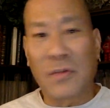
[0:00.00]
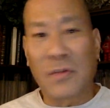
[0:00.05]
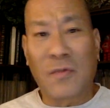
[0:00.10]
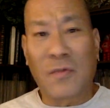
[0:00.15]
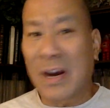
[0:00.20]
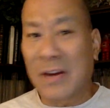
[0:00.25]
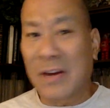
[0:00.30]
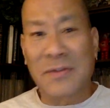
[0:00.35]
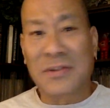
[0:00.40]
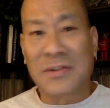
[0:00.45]

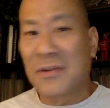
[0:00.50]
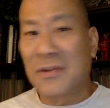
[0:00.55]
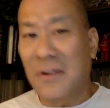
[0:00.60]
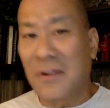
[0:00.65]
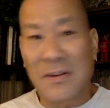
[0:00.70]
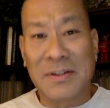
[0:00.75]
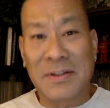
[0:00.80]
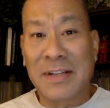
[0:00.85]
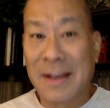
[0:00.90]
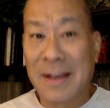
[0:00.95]
records,
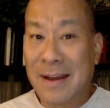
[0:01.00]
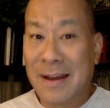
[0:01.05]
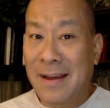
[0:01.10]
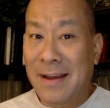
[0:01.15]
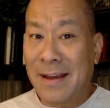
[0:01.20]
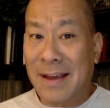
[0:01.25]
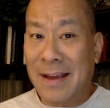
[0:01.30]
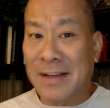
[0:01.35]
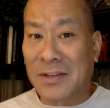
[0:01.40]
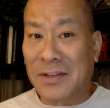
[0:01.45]
cards,
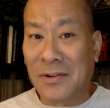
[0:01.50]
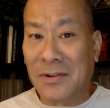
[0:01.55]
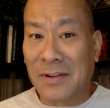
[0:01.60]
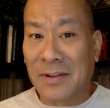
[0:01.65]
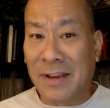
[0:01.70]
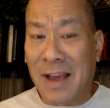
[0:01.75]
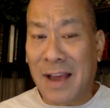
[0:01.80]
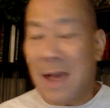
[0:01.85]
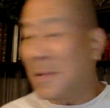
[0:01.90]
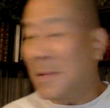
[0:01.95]
and certainly
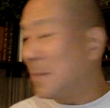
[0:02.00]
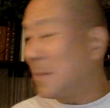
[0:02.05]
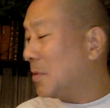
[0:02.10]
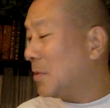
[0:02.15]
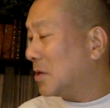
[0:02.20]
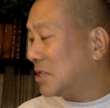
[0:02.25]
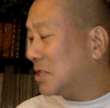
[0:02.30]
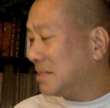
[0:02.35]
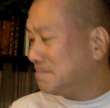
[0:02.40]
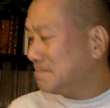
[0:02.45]
comic
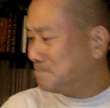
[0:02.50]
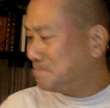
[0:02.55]
books.